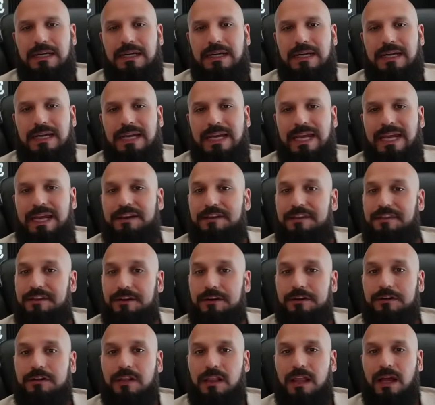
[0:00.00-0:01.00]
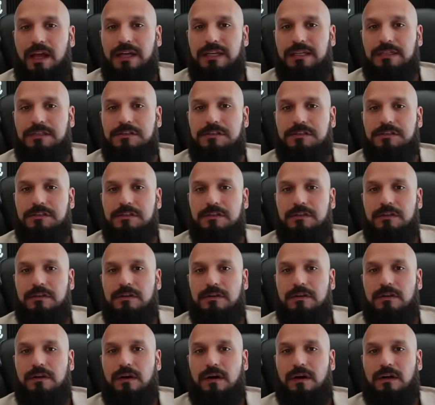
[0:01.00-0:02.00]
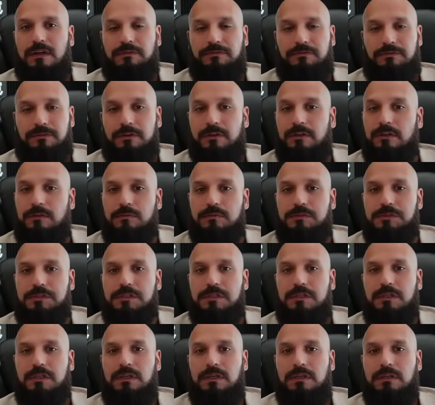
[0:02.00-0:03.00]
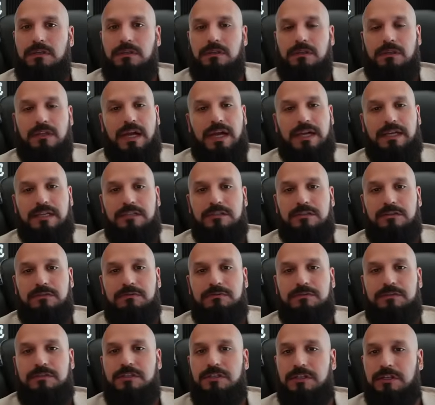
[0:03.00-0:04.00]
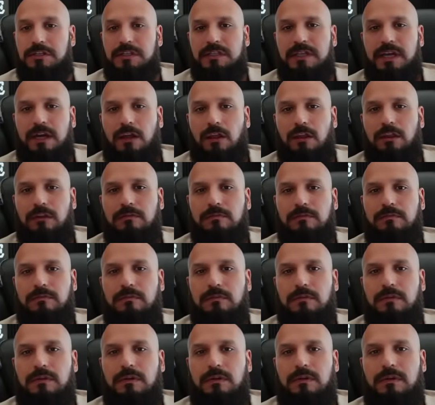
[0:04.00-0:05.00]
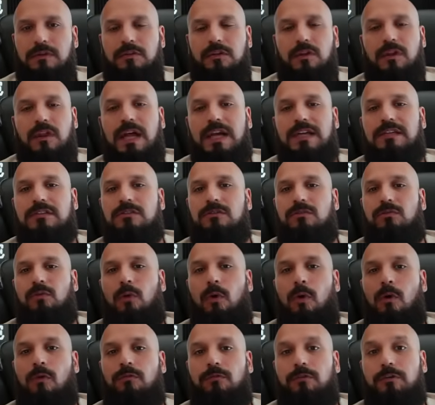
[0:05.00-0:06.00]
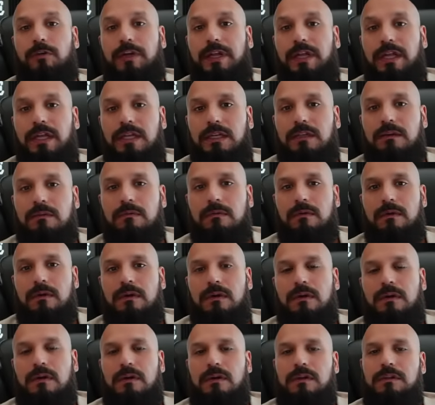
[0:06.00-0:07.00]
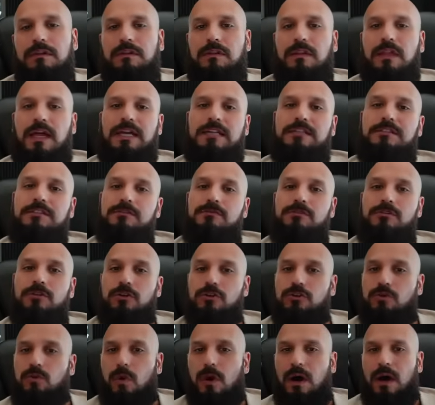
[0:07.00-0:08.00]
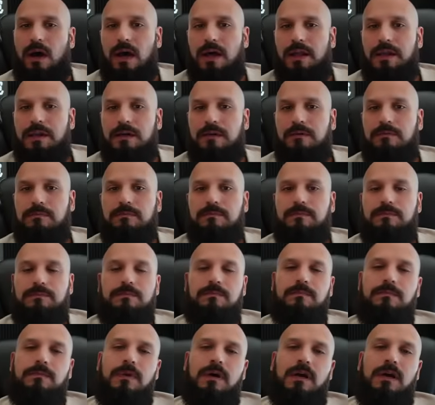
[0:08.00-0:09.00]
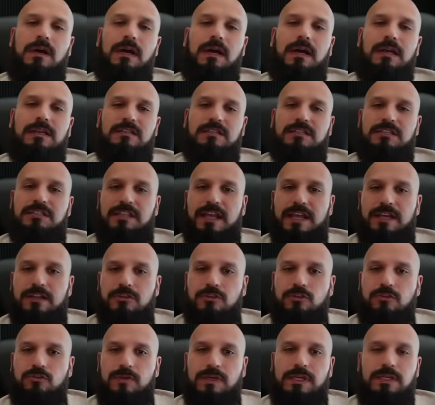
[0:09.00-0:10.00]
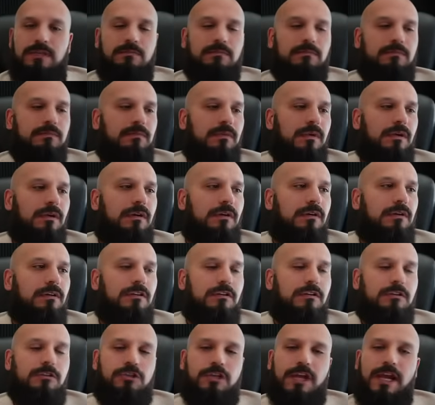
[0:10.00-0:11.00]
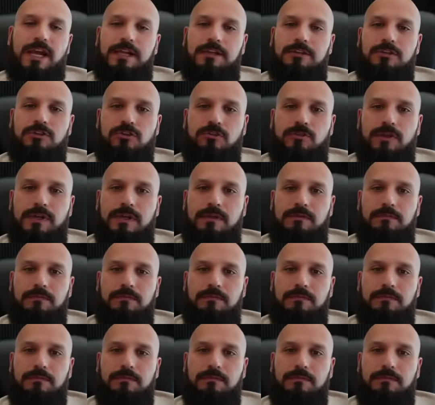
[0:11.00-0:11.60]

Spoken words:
And their clients are firms the likes of Citadel, the likes of Wolverine, the likes of Susquehanna, State Street, Jane Street,